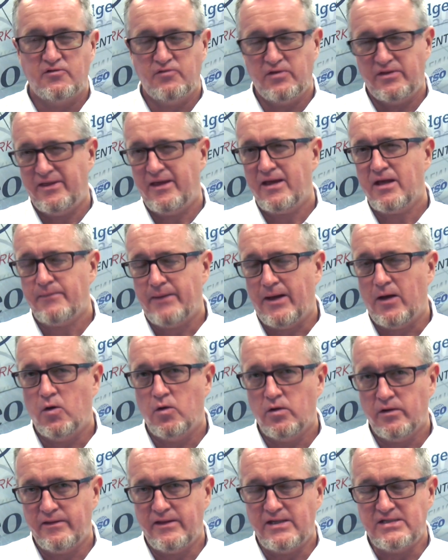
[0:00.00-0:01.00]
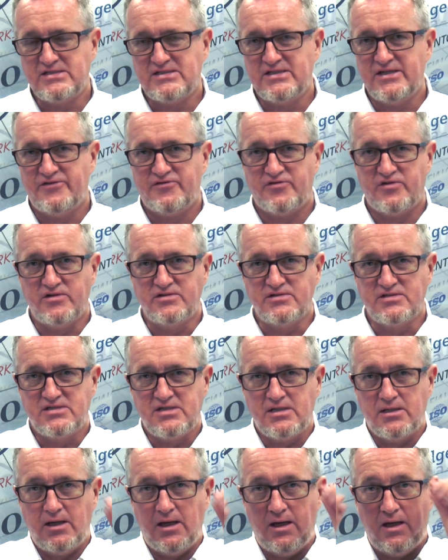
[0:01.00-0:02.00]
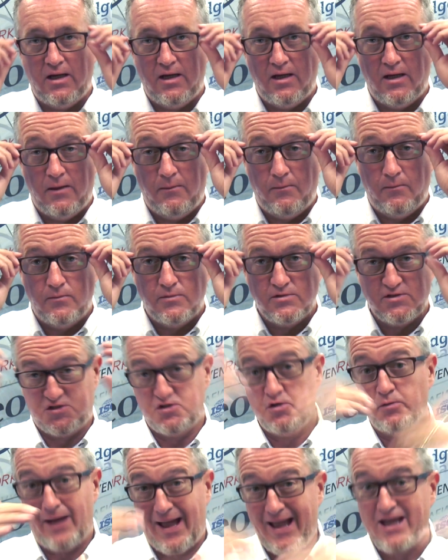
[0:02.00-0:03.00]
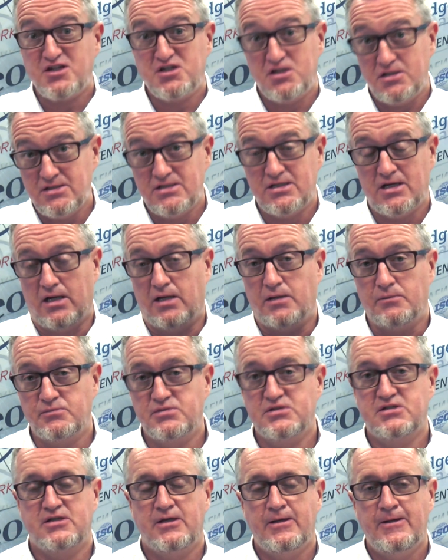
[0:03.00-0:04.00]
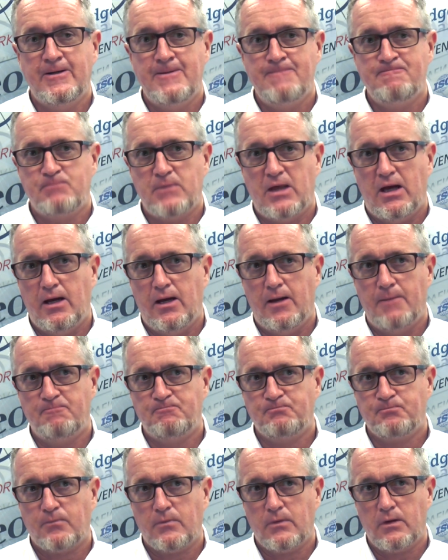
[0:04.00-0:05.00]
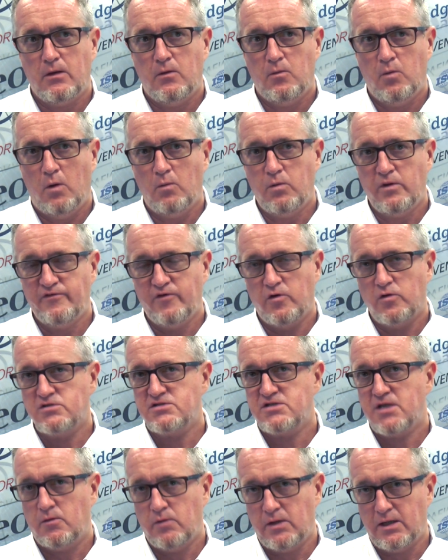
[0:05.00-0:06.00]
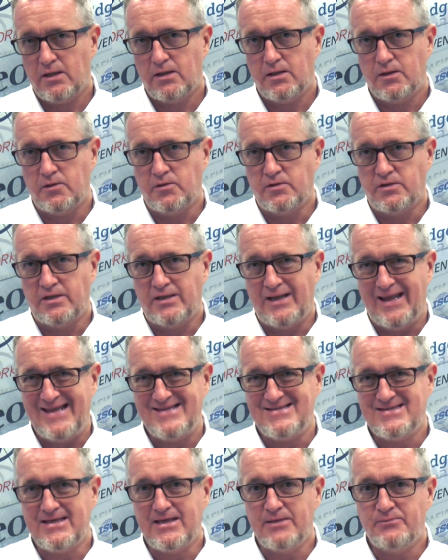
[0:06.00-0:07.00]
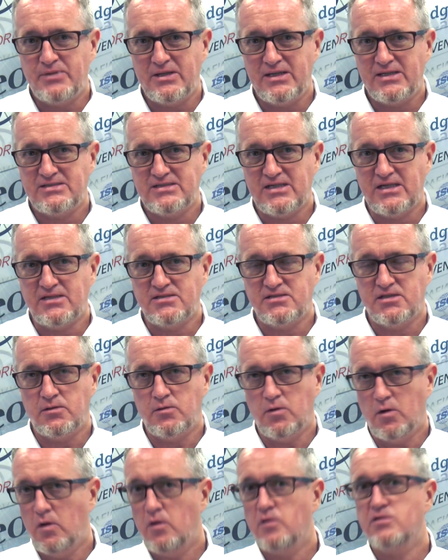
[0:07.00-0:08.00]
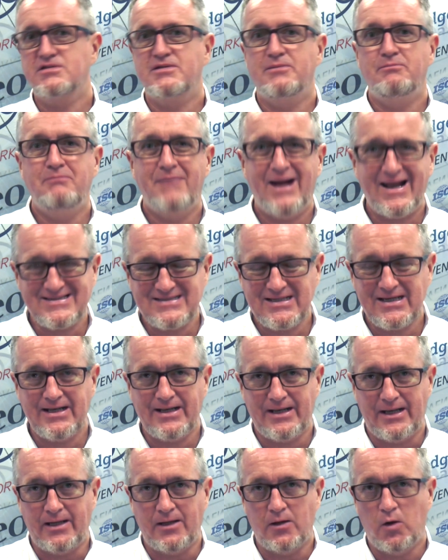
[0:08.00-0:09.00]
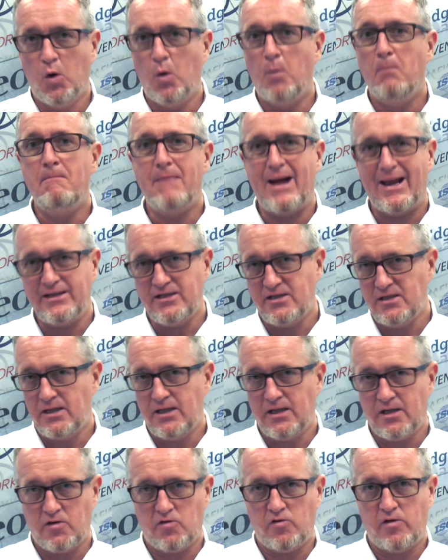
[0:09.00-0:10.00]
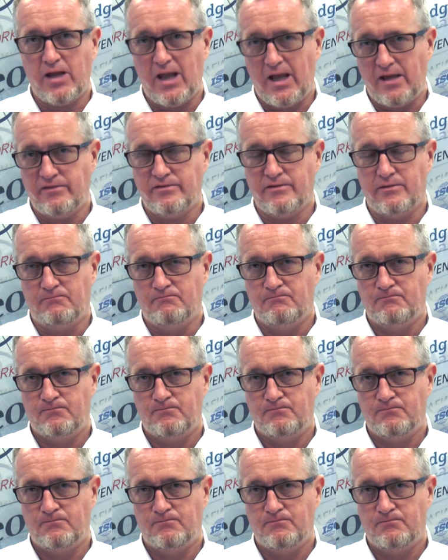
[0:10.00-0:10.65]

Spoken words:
if we think about all of these different sub-action types, what we've also included is the ability to automatically or manually create them.